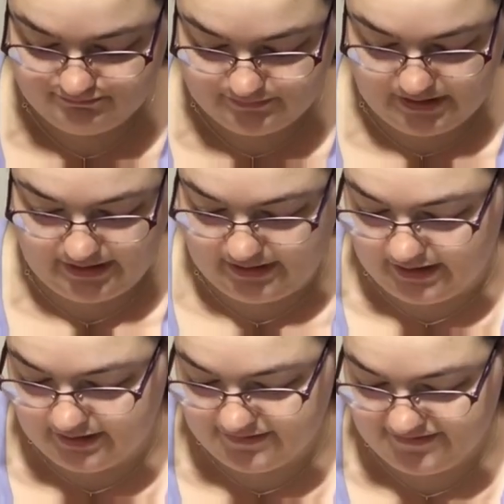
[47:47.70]
I
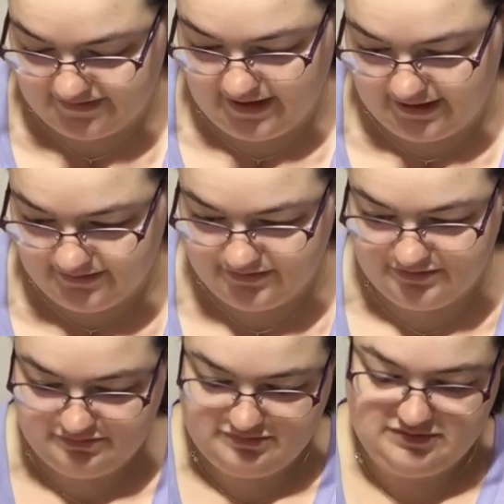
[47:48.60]
can't stand
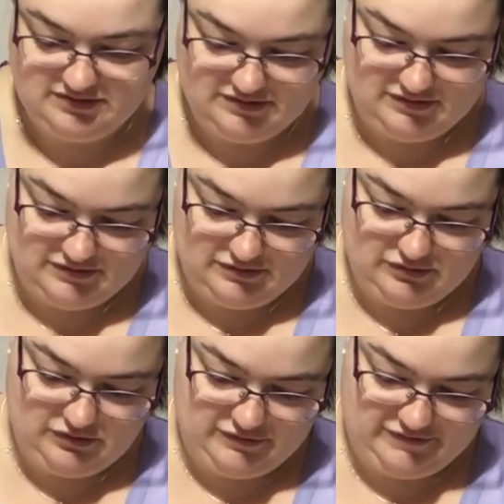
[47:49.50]

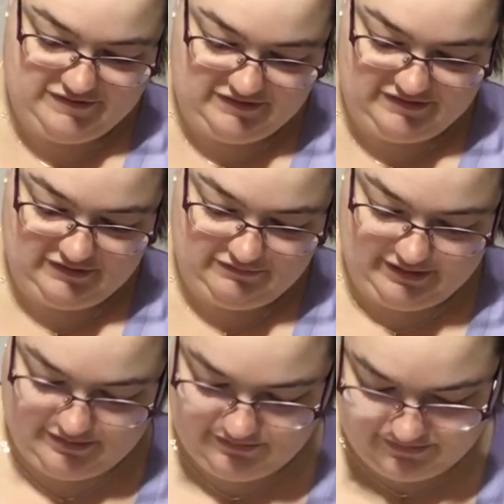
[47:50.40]
her sitting
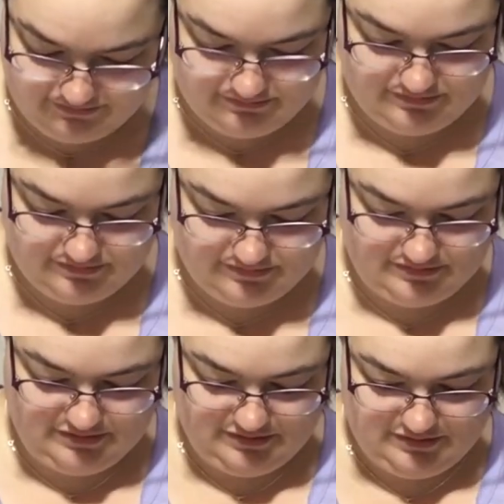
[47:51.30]
around
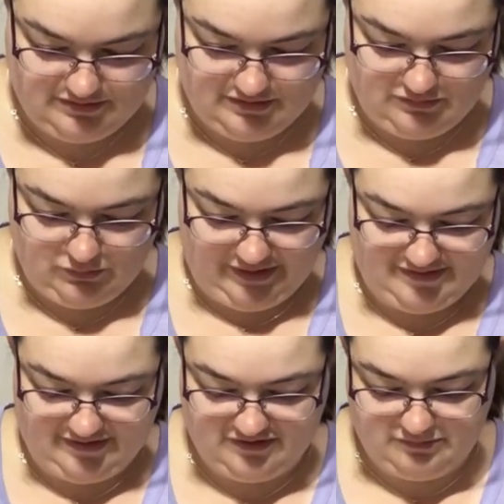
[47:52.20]
waiting
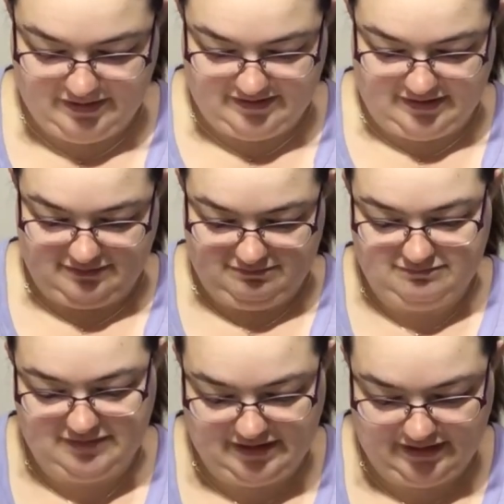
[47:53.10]
to be done
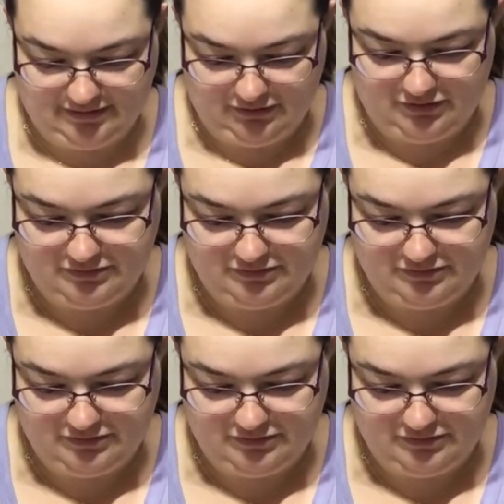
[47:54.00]
any longer.